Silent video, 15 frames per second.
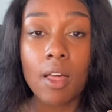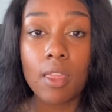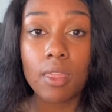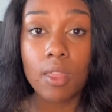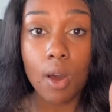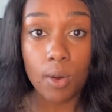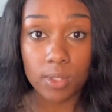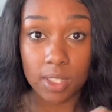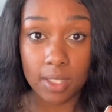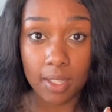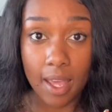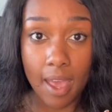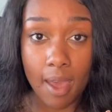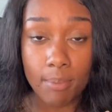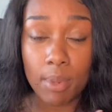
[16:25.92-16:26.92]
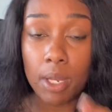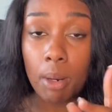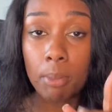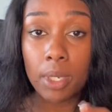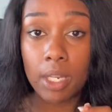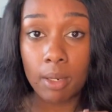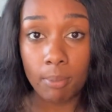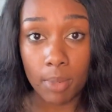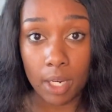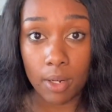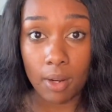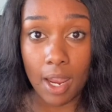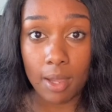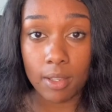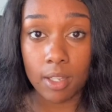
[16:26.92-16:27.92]
Those slap, and I'm getting
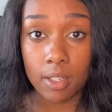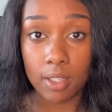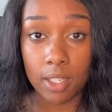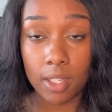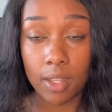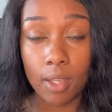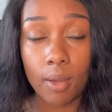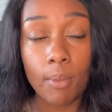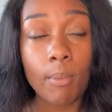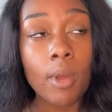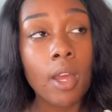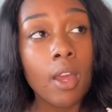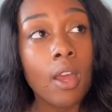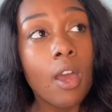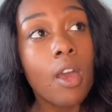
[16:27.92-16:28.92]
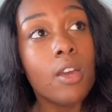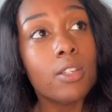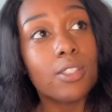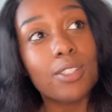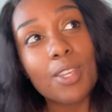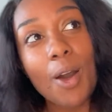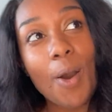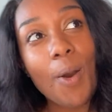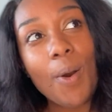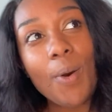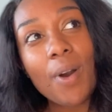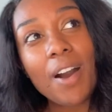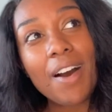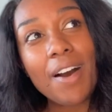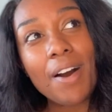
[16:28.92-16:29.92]
better at cooking them.
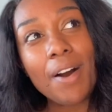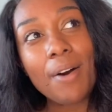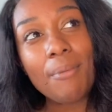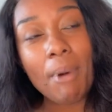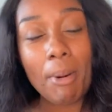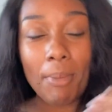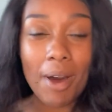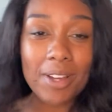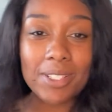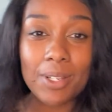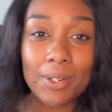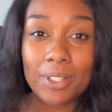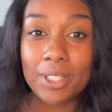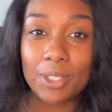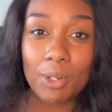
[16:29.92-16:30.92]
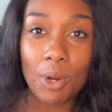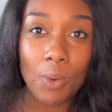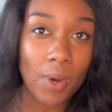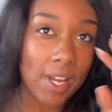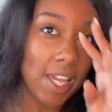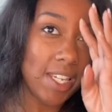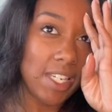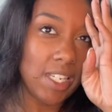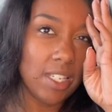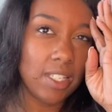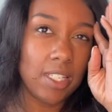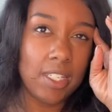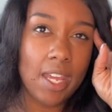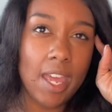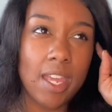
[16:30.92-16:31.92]
So I'm also gonna do a what I eat in
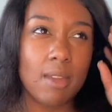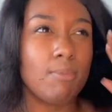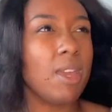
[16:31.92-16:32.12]
a day.